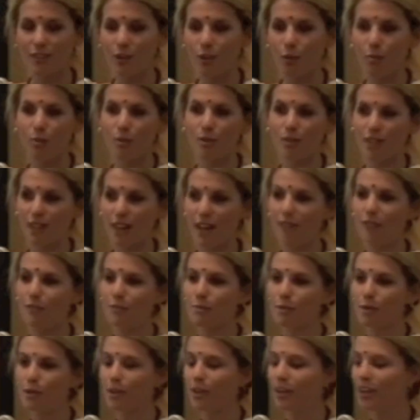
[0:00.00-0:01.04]
almost
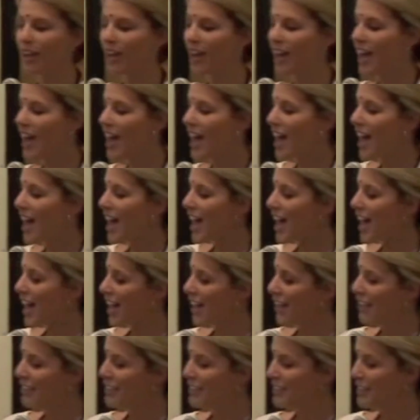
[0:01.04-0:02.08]
laughable.
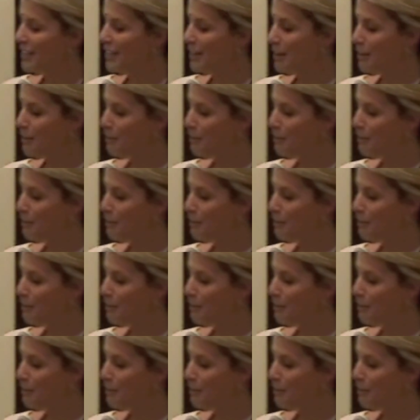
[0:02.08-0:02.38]
And,